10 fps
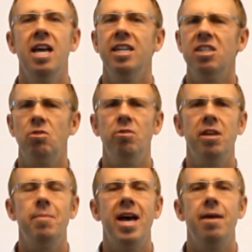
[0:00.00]
Doesn't really
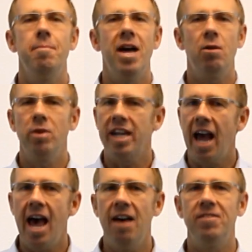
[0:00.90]
matter what you
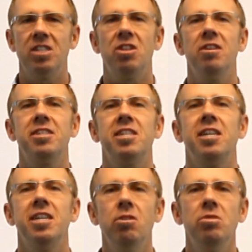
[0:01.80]
have as long as you
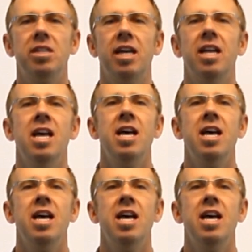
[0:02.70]
use it.